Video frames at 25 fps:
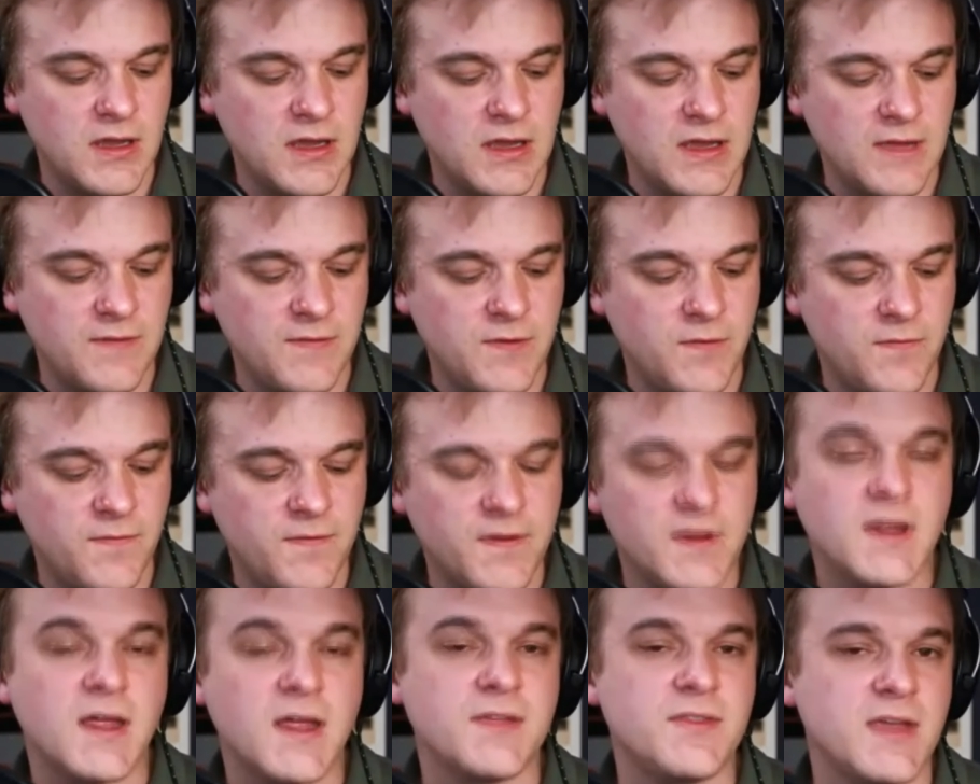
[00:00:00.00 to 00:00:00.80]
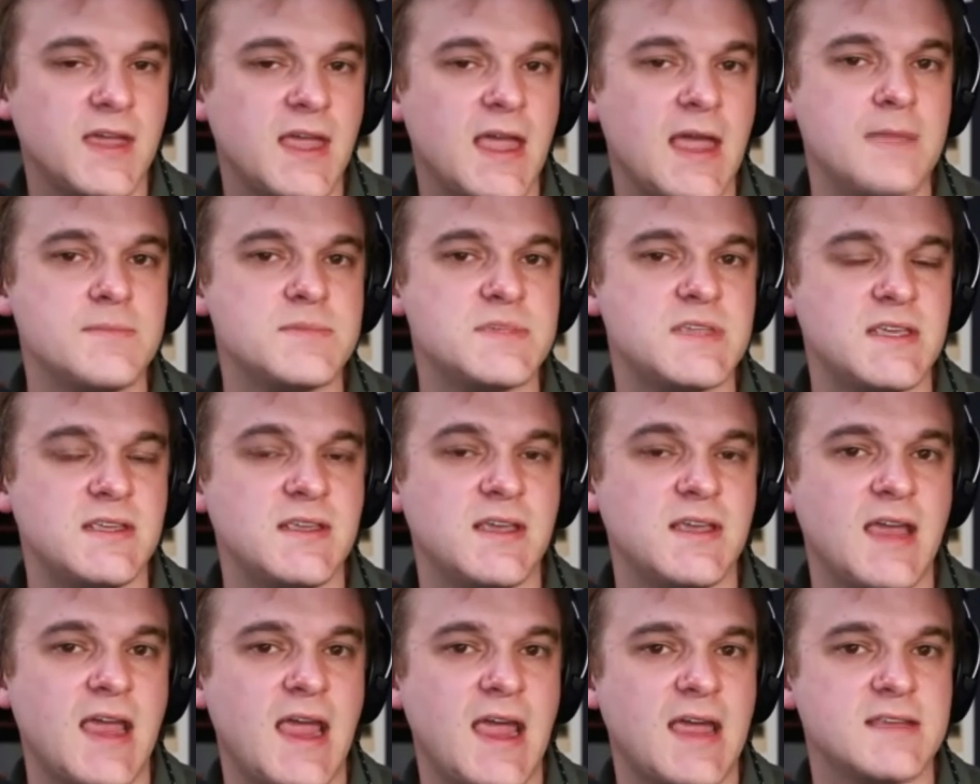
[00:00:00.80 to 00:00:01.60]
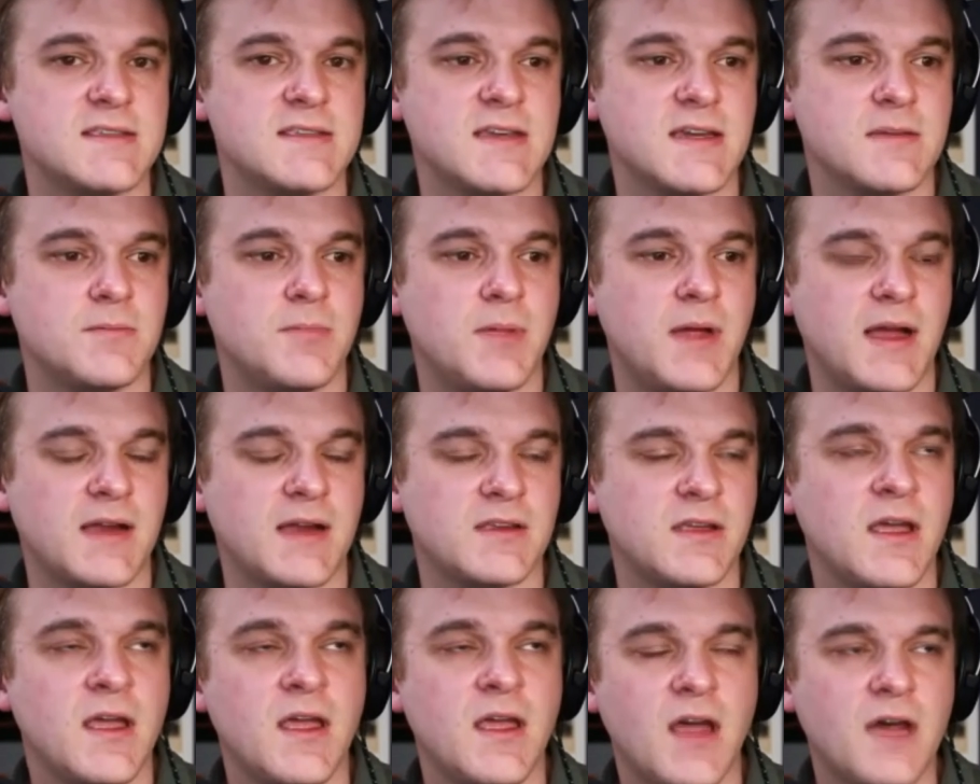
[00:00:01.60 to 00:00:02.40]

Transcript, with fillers: if you feel like the game's ending anticlimactic,